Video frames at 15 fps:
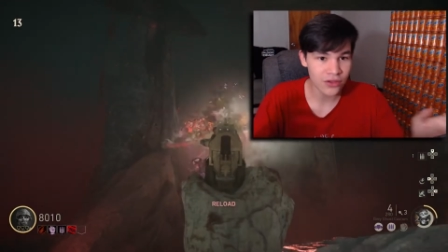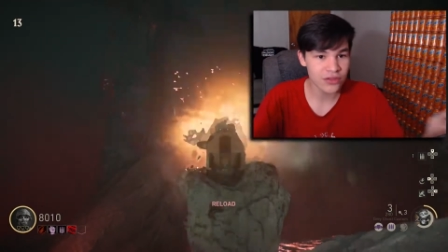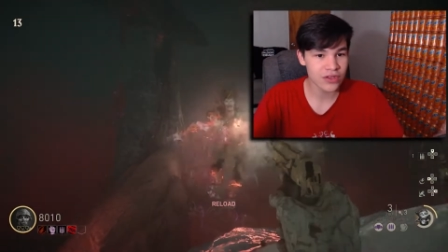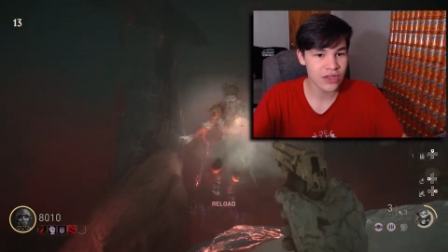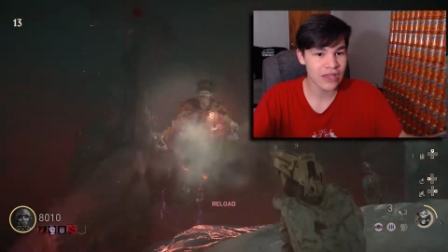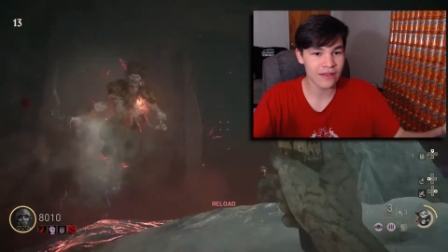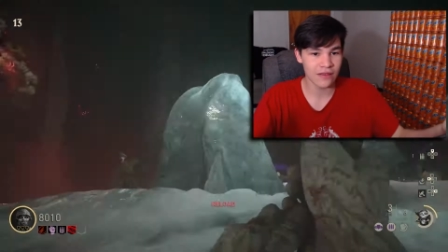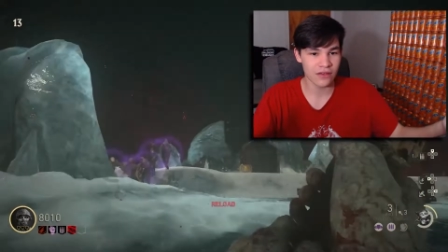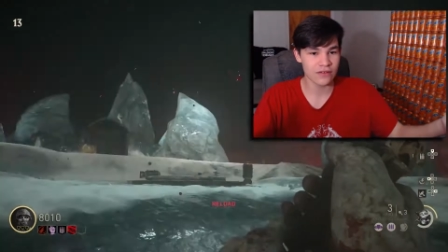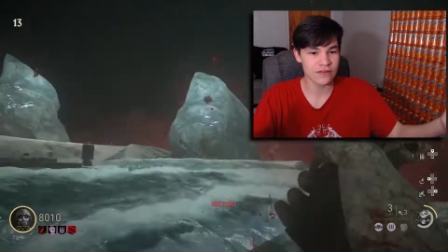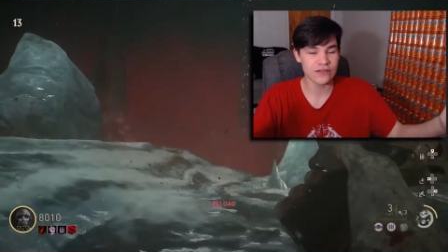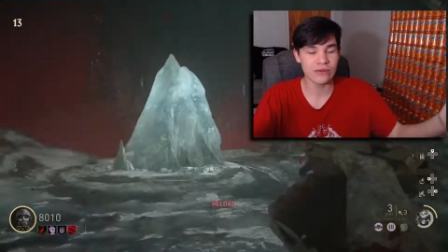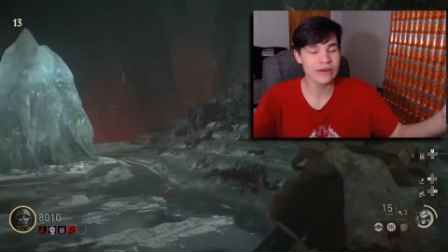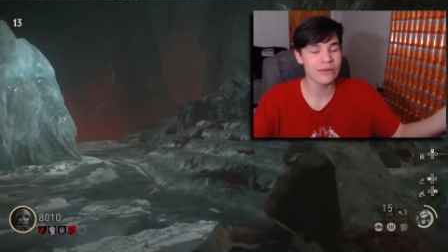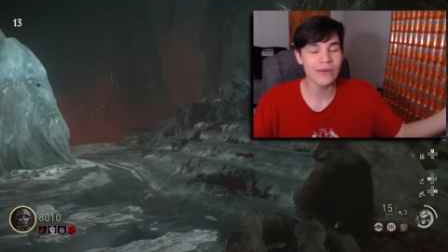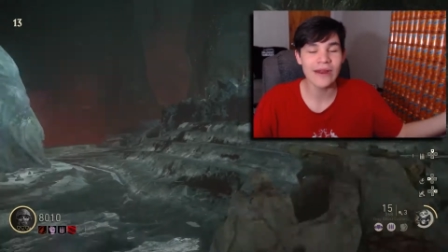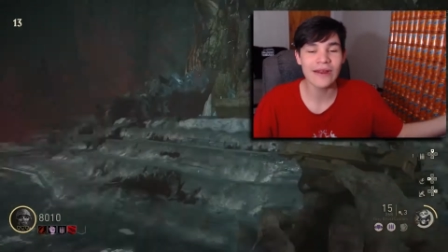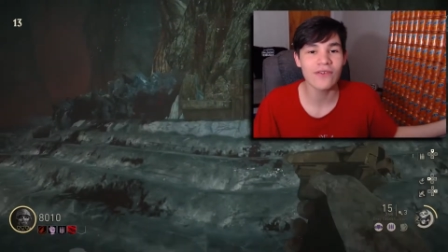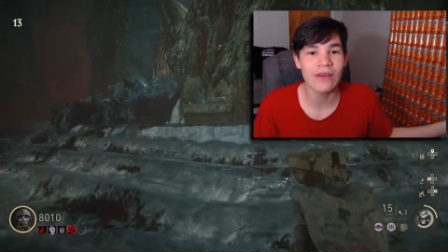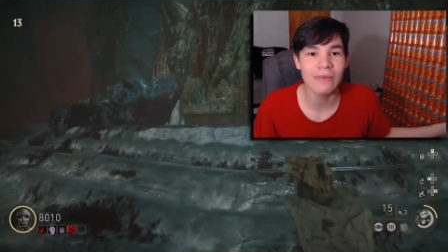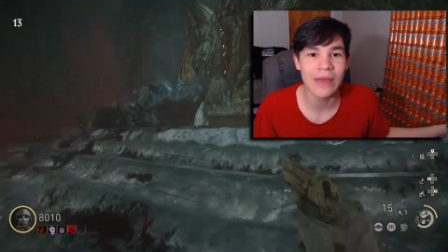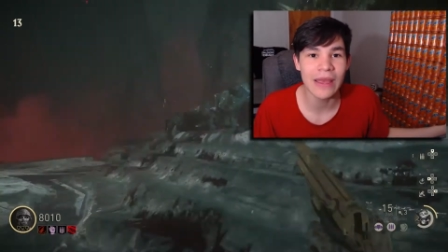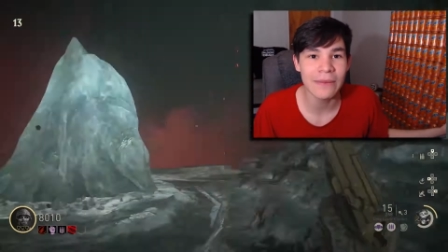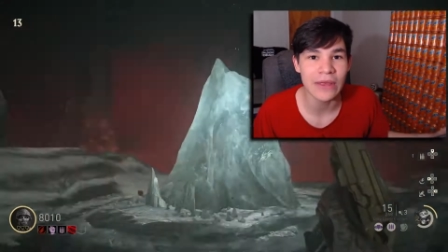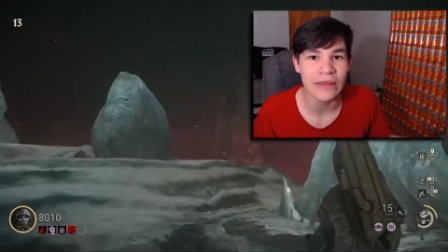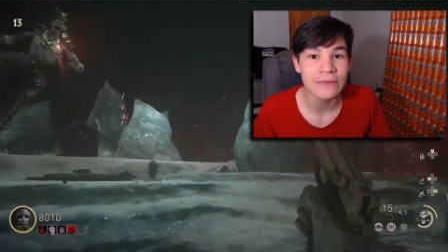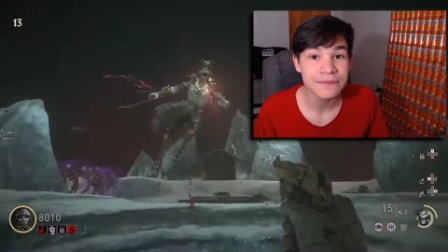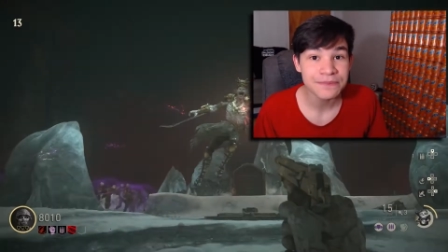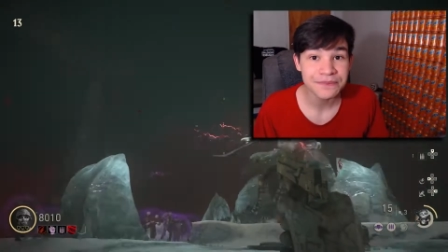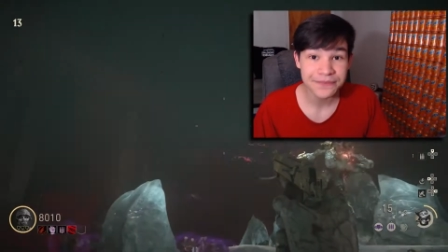or your screen or whatever it may be.